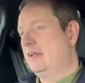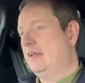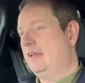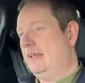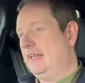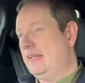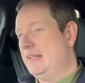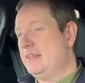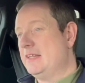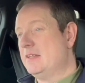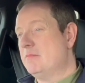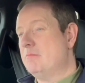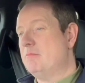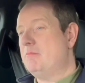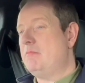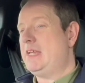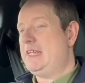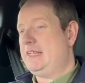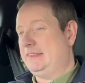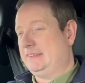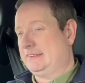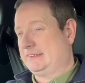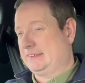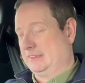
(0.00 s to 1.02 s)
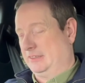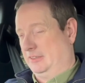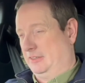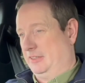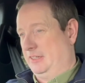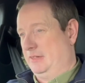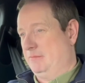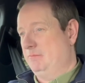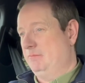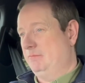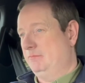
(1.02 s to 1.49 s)
In the
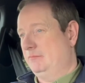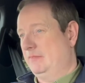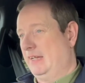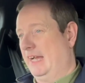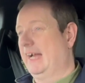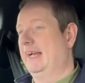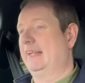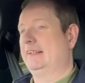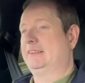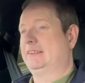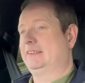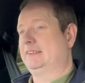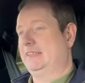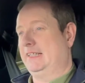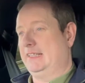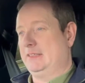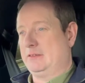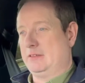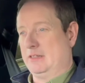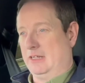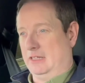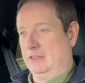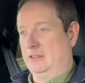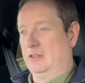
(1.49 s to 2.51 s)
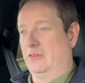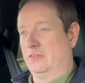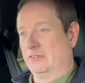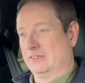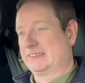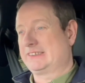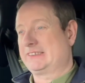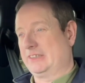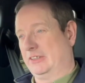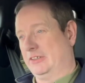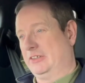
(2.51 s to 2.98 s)
meantime, and indeed
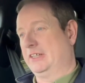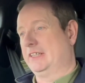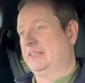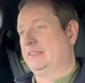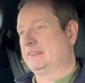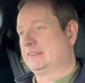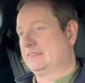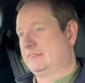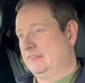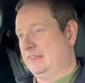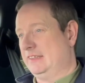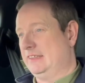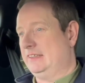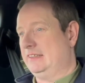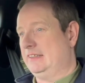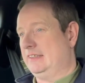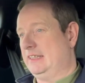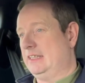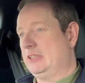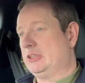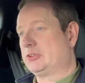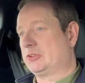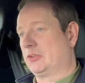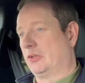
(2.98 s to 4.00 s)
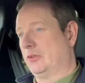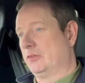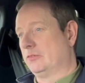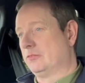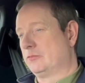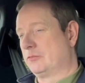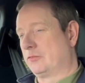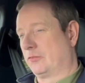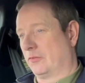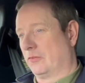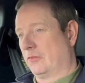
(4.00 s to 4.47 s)
alongside the
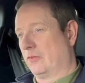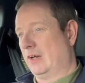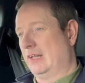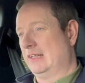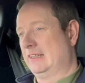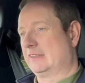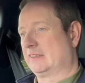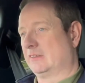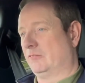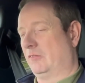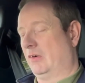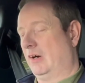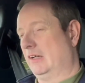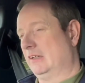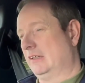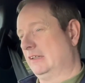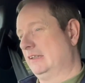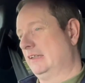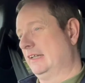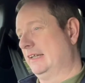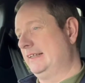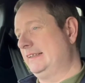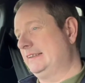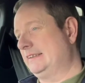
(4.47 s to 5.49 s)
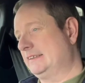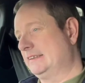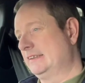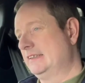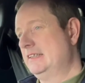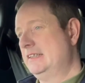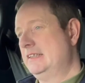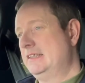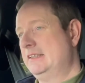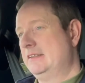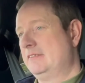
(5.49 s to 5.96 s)
e-tron for a little while at least,
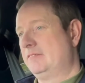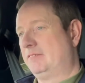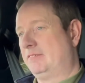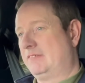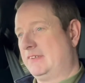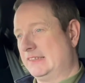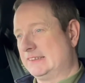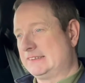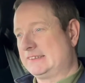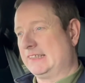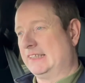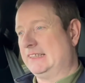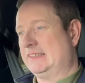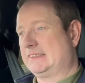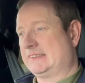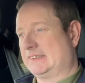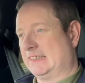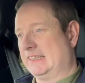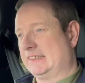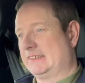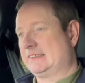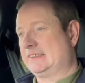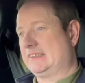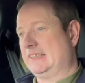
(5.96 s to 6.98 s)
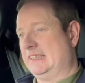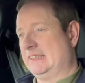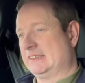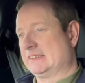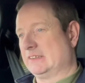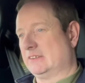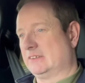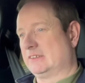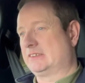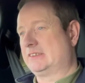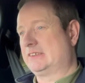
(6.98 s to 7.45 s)
this A6
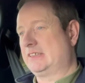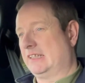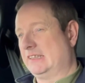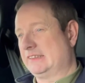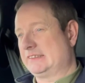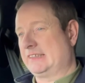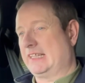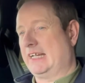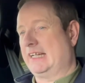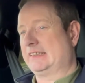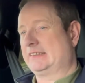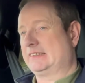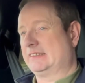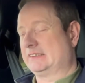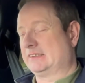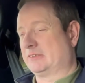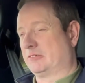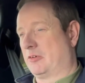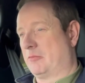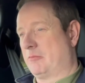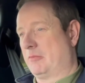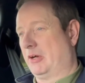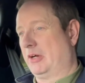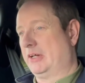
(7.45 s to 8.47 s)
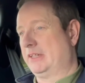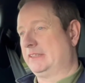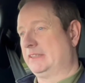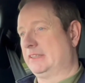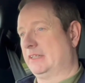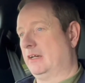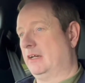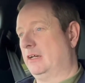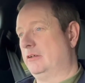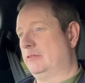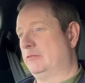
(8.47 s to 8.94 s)
diesel does act as a
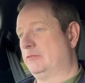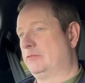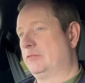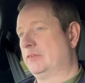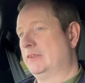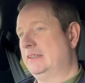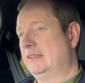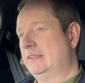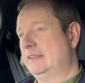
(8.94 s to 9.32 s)
reminder of